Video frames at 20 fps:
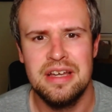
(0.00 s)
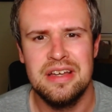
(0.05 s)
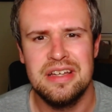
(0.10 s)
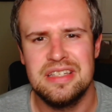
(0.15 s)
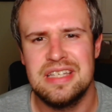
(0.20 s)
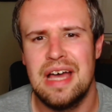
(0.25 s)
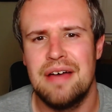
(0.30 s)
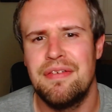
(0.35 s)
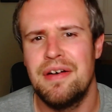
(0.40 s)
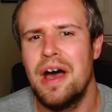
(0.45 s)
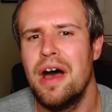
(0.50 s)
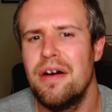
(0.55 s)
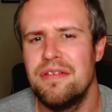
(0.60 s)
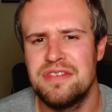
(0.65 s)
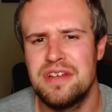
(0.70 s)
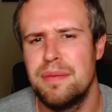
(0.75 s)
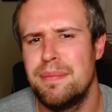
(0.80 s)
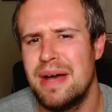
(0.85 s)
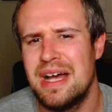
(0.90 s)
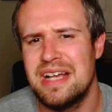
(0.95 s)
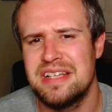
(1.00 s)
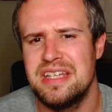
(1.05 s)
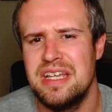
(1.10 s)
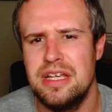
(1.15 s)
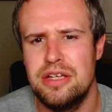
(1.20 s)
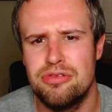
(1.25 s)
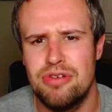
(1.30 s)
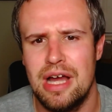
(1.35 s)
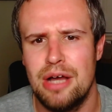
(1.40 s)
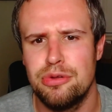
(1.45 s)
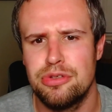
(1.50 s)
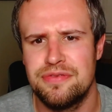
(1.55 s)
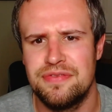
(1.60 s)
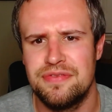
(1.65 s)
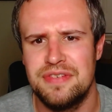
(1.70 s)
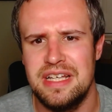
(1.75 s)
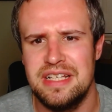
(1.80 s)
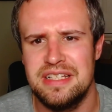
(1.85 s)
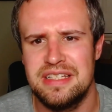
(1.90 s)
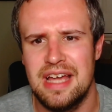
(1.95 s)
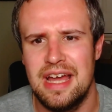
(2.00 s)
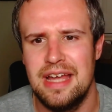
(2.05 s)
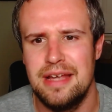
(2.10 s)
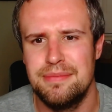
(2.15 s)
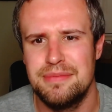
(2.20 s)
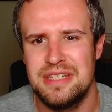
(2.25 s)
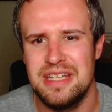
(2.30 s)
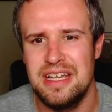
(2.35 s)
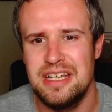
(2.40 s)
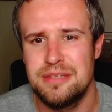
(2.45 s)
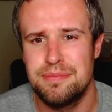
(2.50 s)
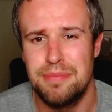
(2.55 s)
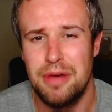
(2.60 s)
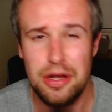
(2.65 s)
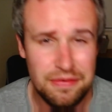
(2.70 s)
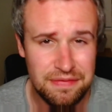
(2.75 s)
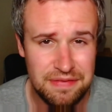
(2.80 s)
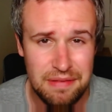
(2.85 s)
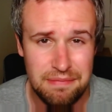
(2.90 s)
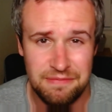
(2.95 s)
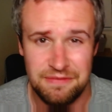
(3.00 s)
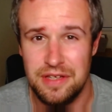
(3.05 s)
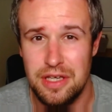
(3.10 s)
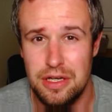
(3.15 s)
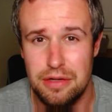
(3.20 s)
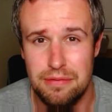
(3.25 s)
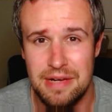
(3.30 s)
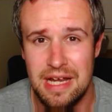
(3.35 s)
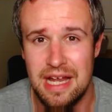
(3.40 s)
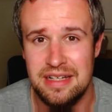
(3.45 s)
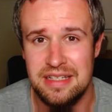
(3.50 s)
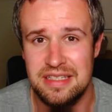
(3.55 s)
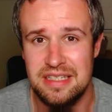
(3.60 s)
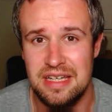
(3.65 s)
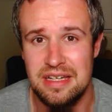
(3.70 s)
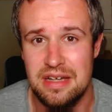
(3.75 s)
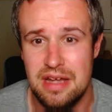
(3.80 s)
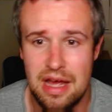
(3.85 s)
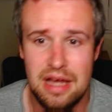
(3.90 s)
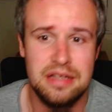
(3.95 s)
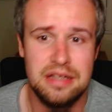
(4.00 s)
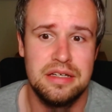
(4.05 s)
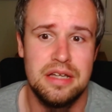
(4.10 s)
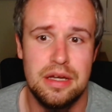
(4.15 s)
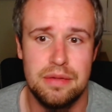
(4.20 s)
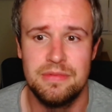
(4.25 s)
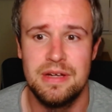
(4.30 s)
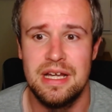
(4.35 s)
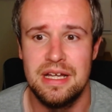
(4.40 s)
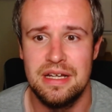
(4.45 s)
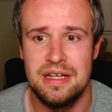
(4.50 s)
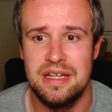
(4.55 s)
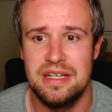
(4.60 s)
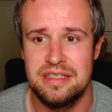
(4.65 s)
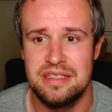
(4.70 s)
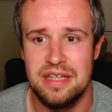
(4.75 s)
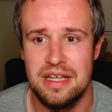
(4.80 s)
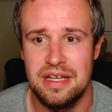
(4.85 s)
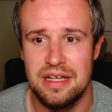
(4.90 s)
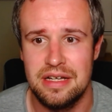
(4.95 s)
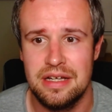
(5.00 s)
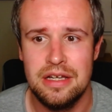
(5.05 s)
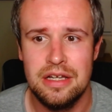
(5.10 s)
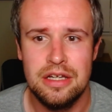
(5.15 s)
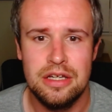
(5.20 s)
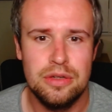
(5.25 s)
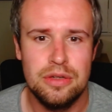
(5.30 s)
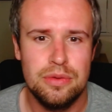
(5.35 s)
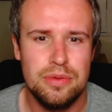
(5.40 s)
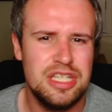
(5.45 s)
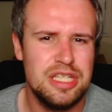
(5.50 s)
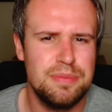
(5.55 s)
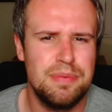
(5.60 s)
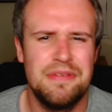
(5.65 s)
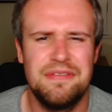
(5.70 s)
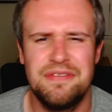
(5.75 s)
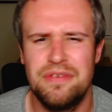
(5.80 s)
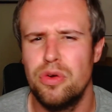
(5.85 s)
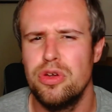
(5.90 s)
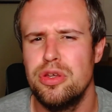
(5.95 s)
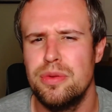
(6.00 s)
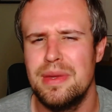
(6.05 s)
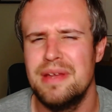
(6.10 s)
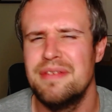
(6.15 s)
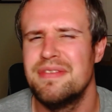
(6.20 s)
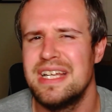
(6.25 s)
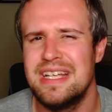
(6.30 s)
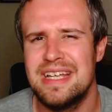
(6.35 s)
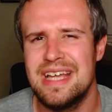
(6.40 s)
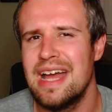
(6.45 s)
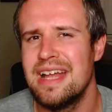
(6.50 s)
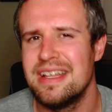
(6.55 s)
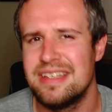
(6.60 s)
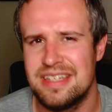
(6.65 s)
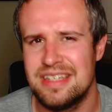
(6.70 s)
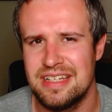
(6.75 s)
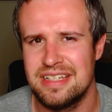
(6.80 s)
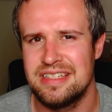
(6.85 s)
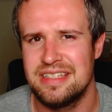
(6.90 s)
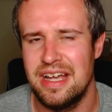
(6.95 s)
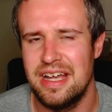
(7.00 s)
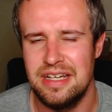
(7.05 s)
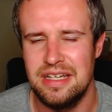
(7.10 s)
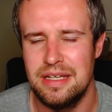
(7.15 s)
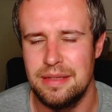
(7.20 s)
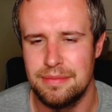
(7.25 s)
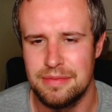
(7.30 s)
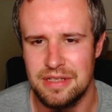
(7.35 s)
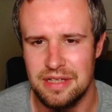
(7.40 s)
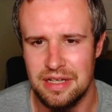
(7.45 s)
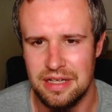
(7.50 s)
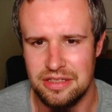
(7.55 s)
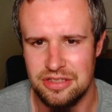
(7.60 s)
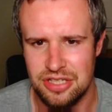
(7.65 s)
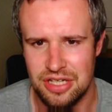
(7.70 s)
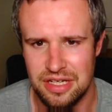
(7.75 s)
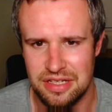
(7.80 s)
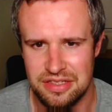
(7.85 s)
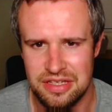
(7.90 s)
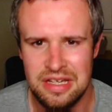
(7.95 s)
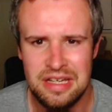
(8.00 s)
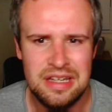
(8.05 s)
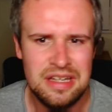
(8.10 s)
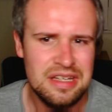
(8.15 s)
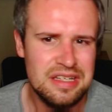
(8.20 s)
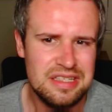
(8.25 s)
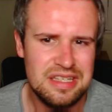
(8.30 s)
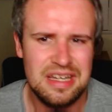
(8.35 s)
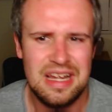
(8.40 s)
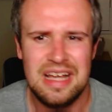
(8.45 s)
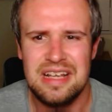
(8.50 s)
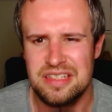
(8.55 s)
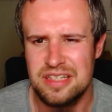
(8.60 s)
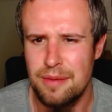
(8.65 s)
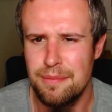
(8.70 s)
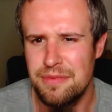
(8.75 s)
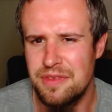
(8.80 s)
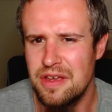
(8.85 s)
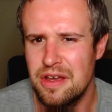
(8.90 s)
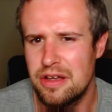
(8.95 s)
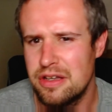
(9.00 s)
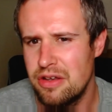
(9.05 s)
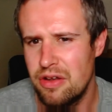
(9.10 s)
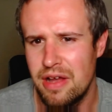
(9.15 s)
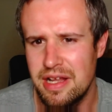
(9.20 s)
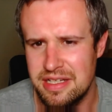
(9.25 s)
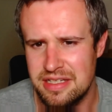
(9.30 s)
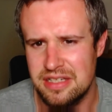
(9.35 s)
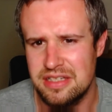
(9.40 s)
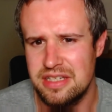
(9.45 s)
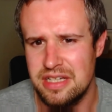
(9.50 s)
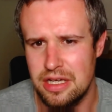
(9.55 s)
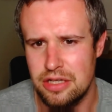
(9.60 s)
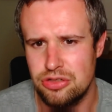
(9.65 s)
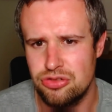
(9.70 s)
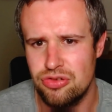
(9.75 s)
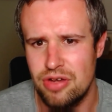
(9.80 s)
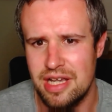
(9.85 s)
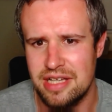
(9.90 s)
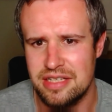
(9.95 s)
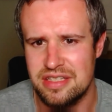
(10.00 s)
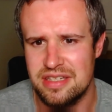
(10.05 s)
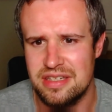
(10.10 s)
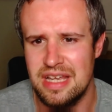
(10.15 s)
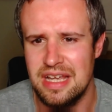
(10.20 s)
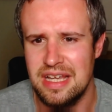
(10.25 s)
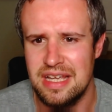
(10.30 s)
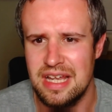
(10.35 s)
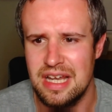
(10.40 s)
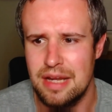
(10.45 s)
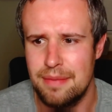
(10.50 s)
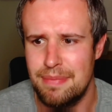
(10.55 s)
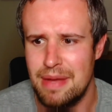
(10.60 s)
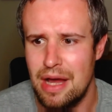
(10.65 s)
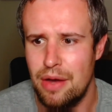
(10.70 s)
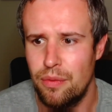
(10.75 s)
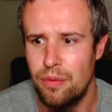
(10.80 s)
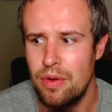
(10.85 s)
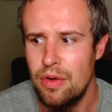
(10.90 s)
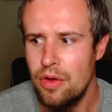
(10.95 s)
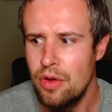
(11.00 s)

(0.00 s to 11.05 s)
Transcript: To have half capacity crowds for these games is both infuriating and unrealistic, which is before you even get to the stadium glitches. So that's something I'd like to see addressed, thinking about